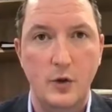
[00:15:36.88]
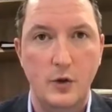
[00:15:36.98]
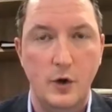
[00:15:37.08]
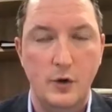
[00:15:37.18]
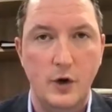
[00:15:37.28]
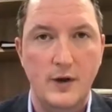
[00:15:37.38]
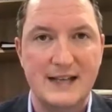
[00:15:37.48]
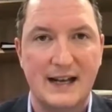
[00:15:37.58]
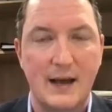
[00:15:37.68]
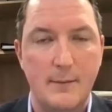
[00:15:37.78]
There is
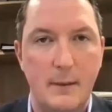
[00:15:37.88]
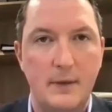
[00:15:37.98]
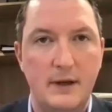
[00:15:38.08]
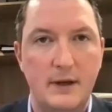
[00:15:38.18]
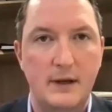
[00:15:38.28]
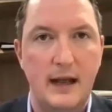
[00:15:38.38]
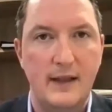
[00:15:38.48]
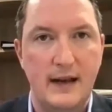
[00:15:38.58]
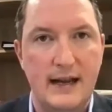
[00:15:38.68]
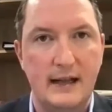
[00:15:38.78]
a commitment in
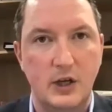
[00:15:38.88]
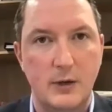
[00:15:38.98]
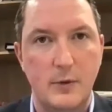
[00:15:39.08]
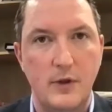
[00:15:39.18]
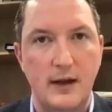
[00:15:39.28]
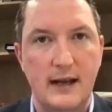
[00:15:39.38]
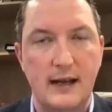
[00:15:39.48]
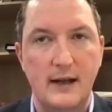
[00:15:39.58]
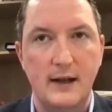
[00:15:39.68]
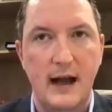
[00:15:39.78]
the legal community,